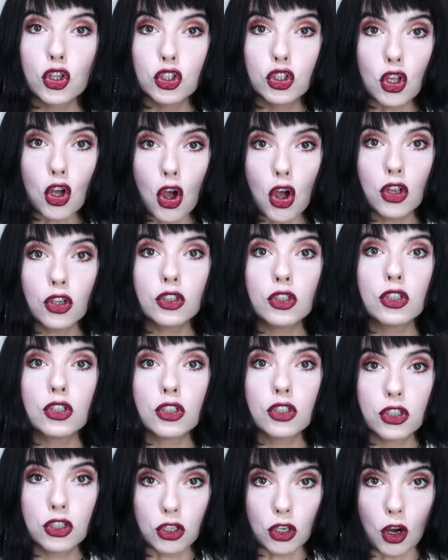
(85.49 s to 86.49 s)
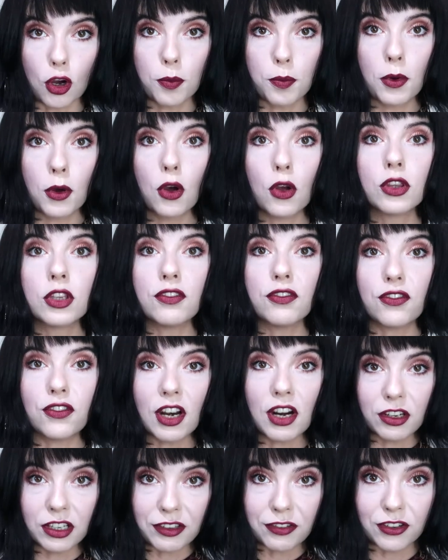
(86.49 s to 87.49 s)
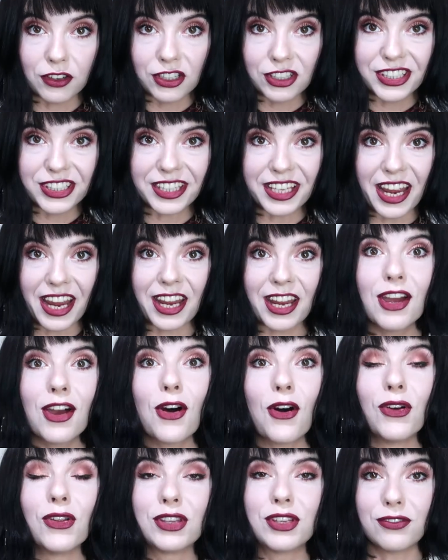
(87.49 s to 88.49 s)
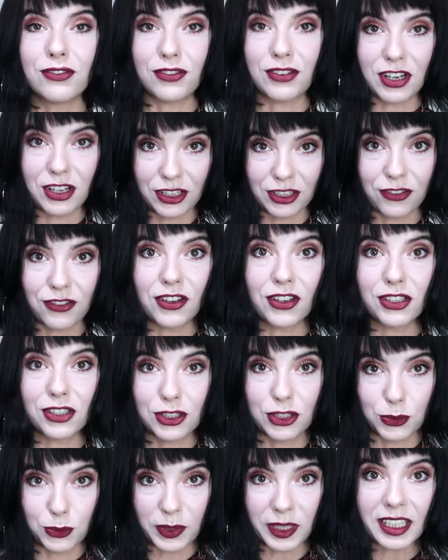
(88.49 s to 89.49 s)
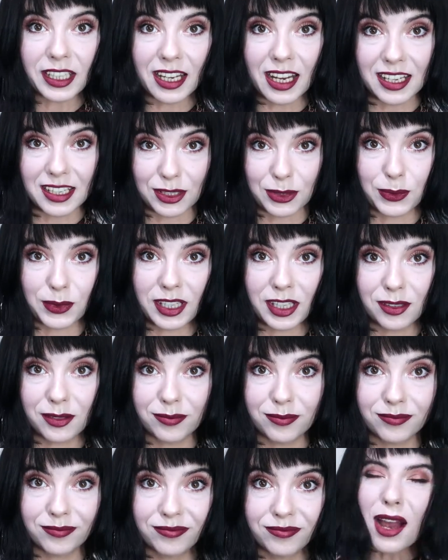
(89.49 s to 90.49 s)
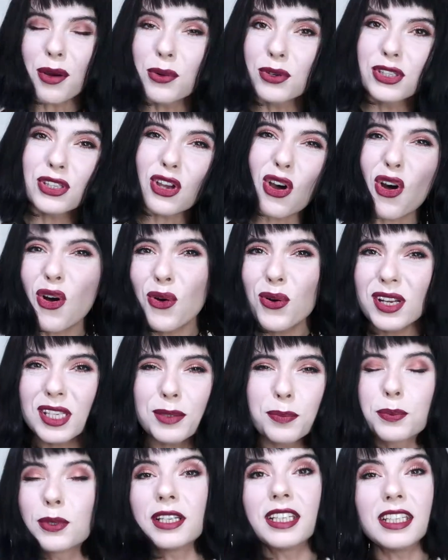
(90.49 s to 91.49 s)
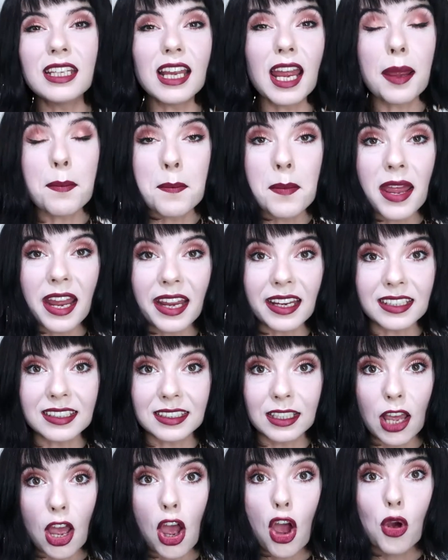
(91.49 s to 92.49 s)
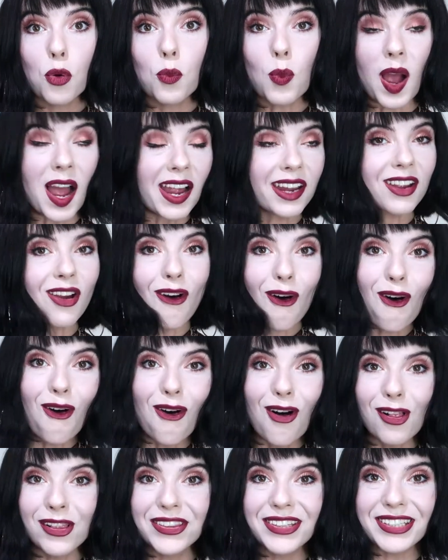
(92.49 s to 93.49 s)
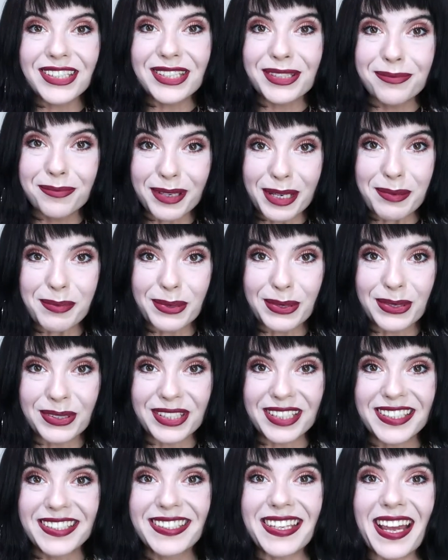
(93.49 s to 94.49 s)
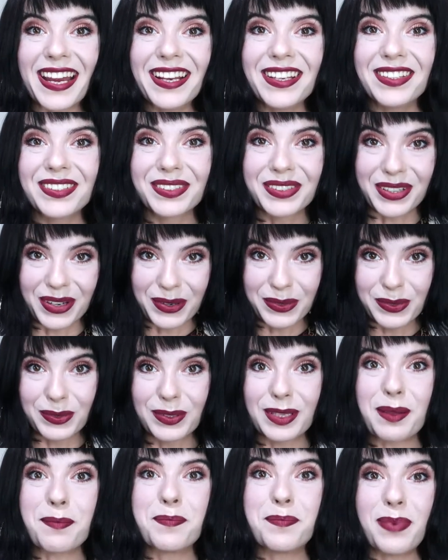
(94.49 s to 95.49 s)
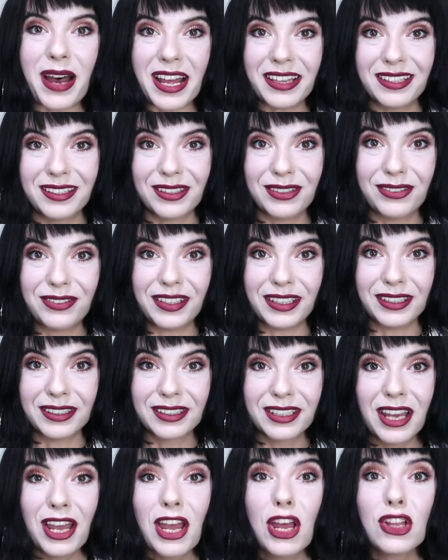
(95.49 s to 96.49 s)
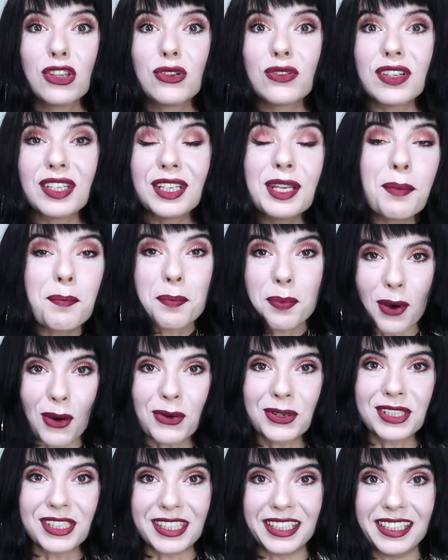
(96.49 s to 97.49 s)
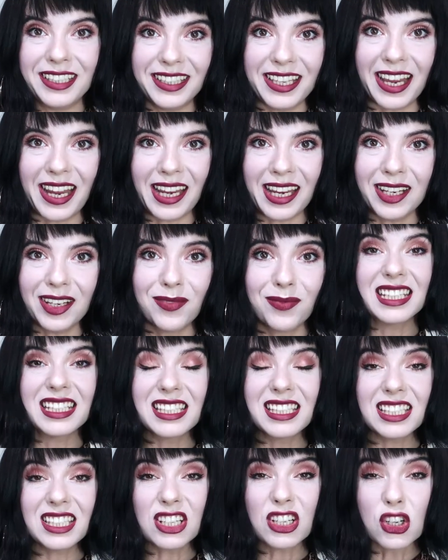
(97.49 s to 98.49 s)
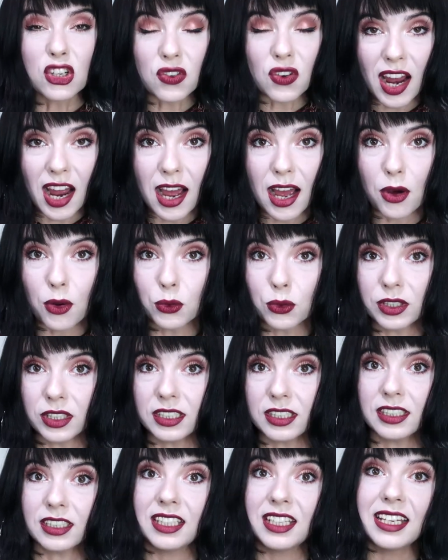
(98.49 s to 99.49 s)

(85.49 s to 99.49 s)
don't shop on the very first day on the very first week as well I was always pretty amazed why all these people decide to go to the battlefield during the Boxing Day. It's crowded,